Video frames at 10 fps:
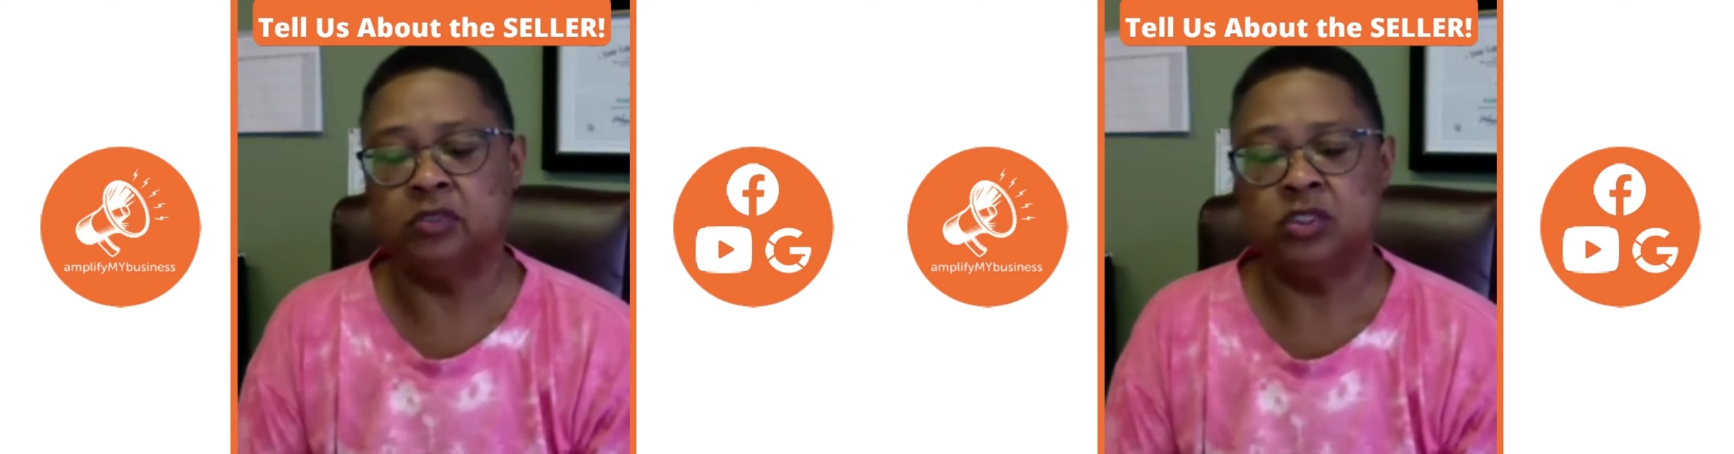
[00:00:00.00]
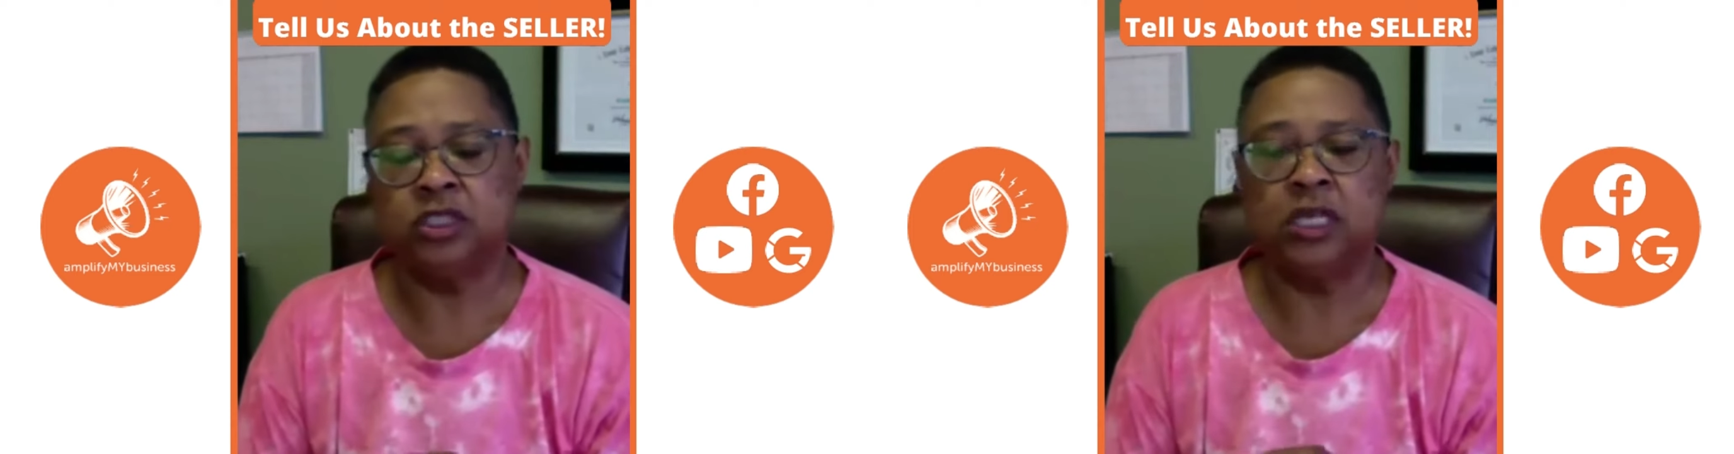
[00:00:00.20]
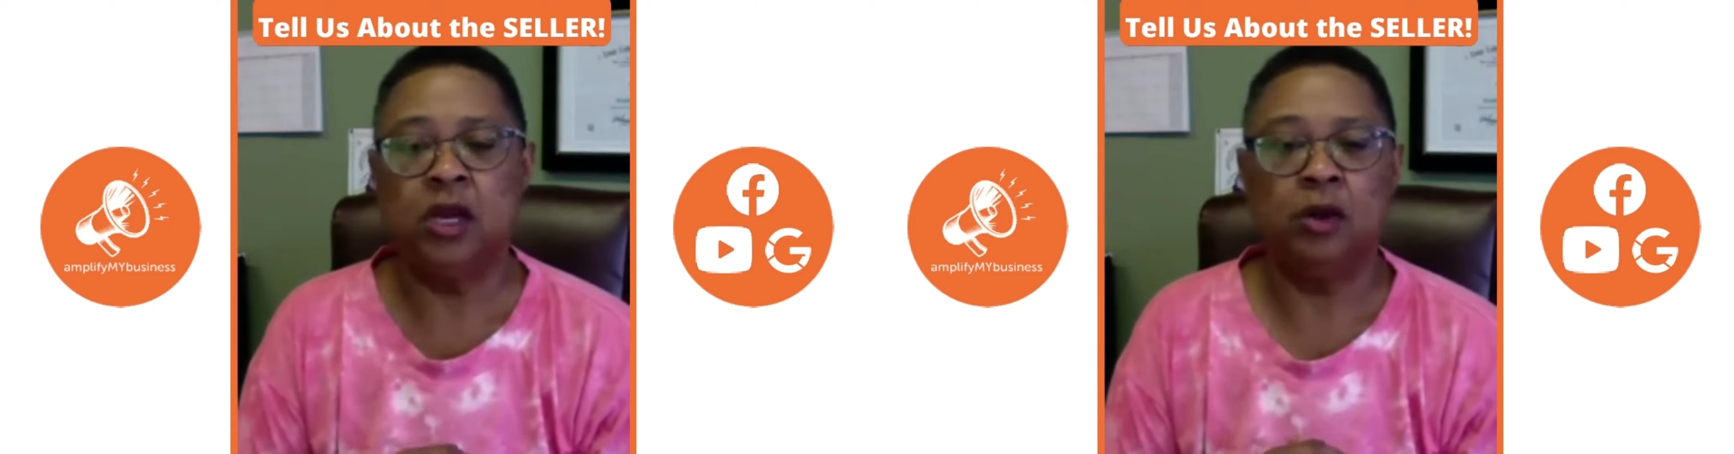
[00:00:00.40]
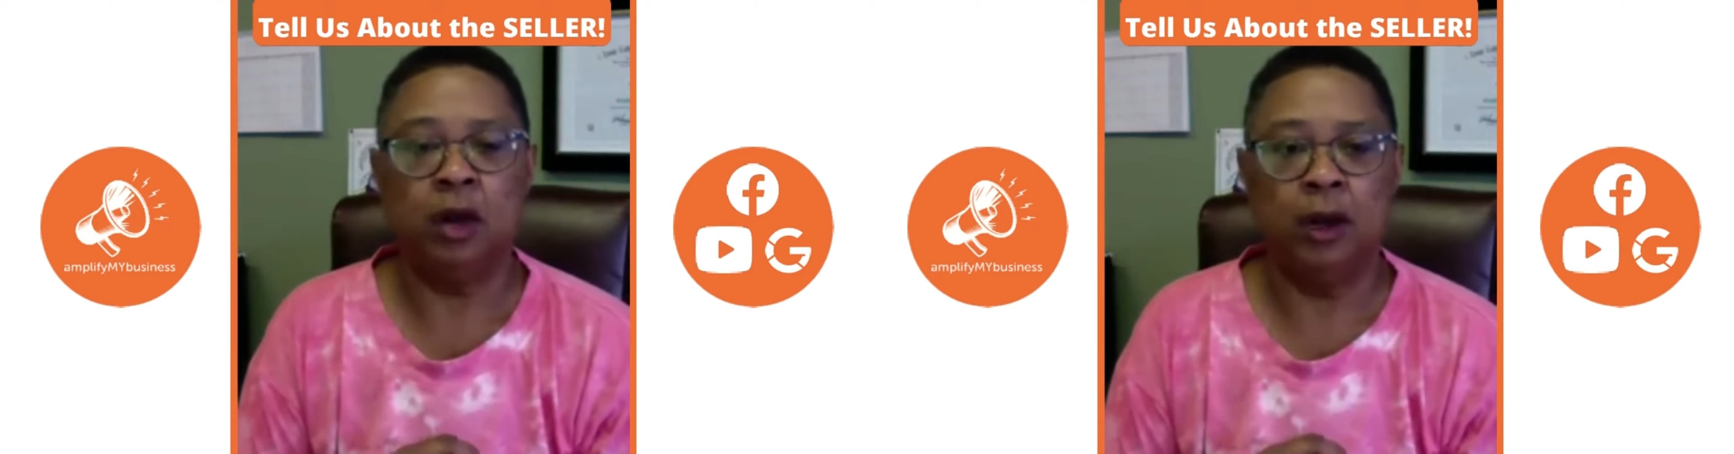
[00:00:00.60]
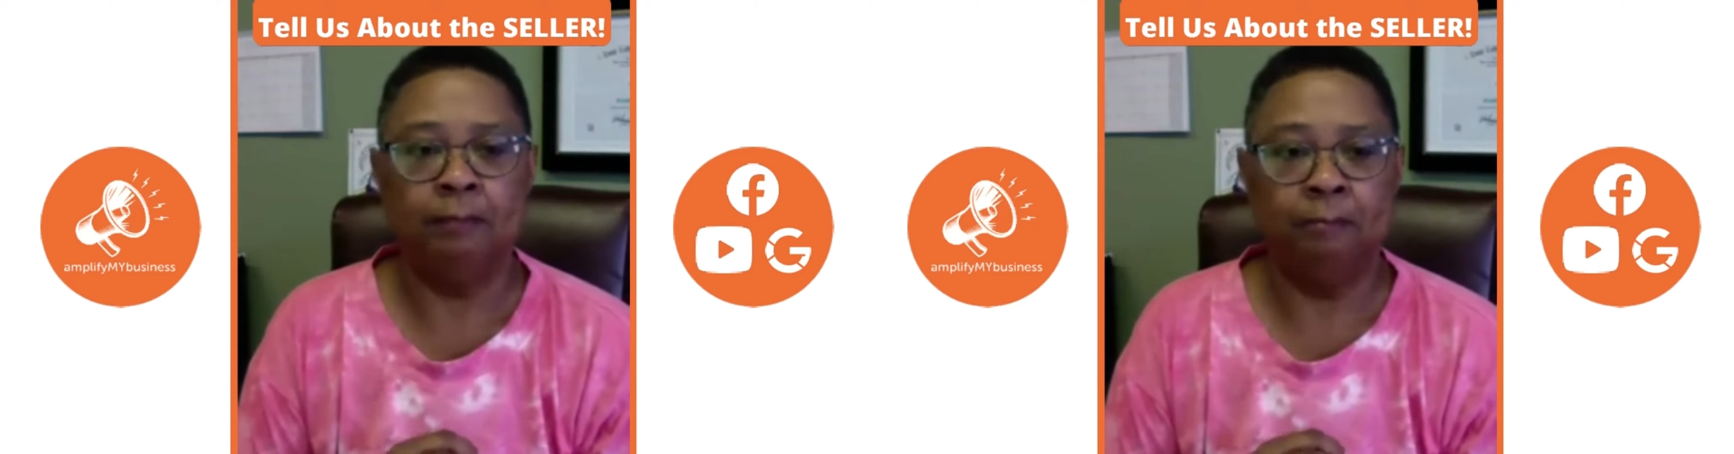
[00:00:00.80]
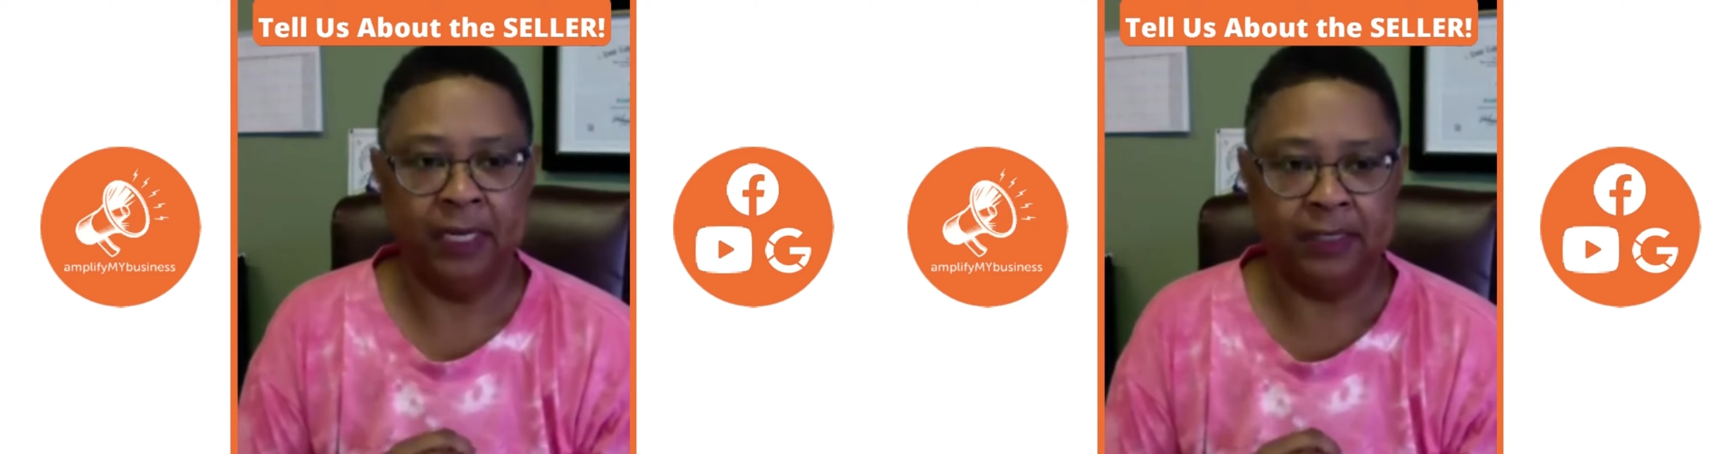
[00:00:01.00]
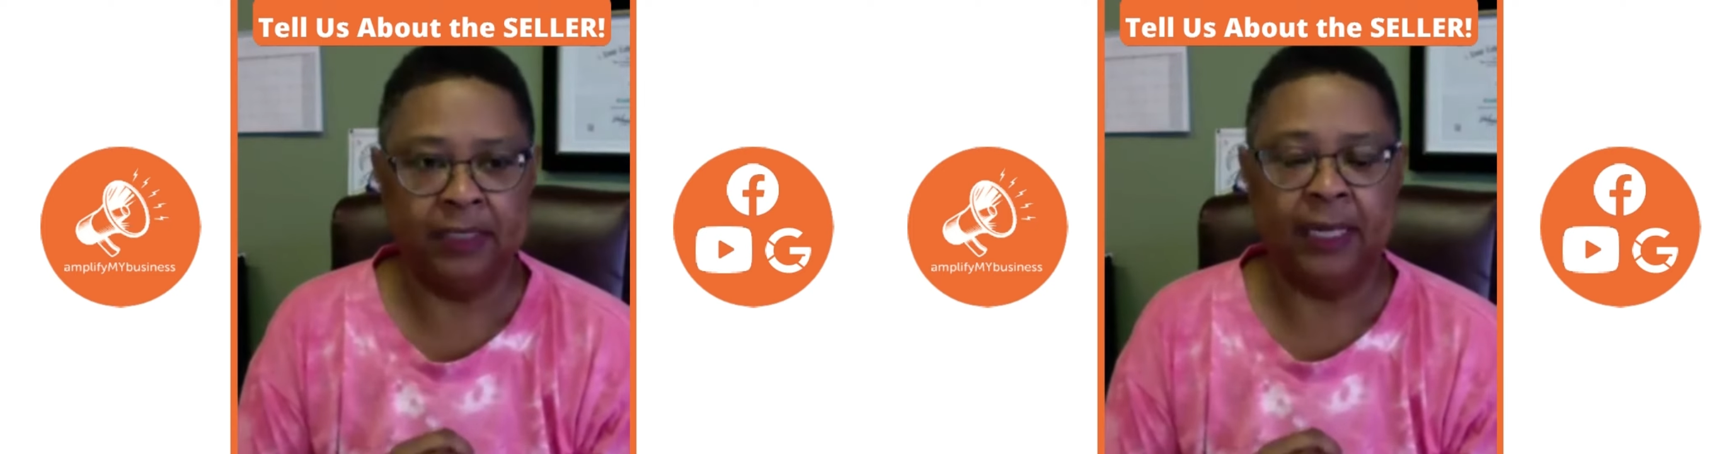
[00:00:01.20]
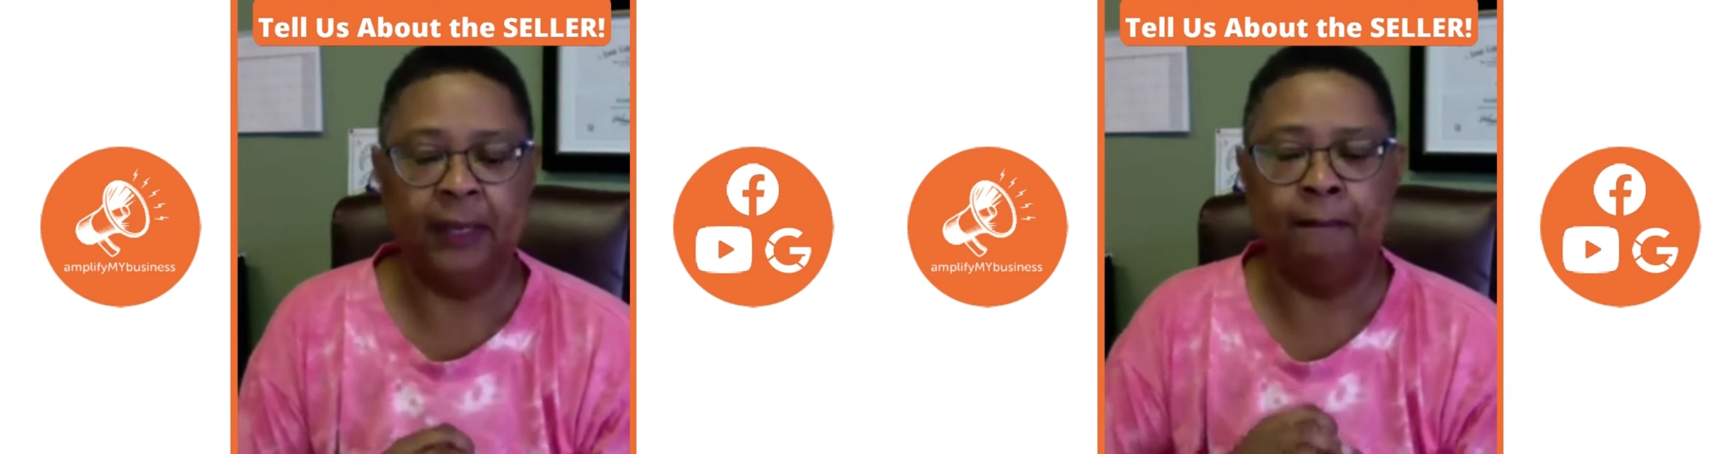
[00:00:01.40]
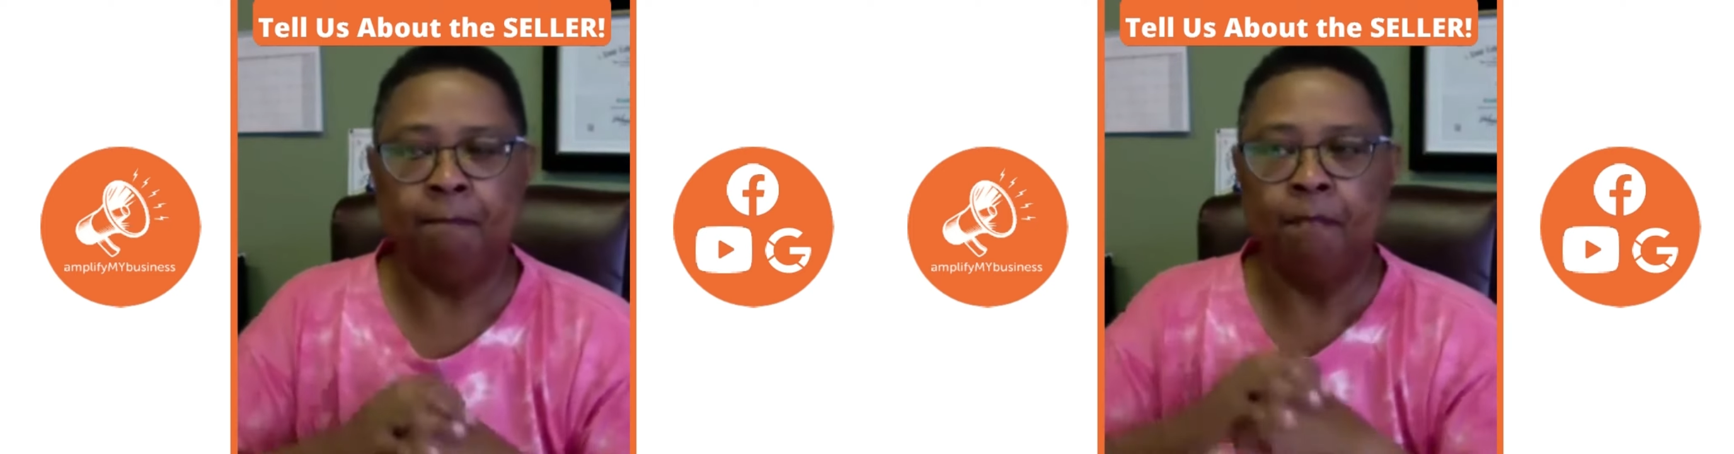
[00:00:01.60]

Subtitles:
see her on Monday.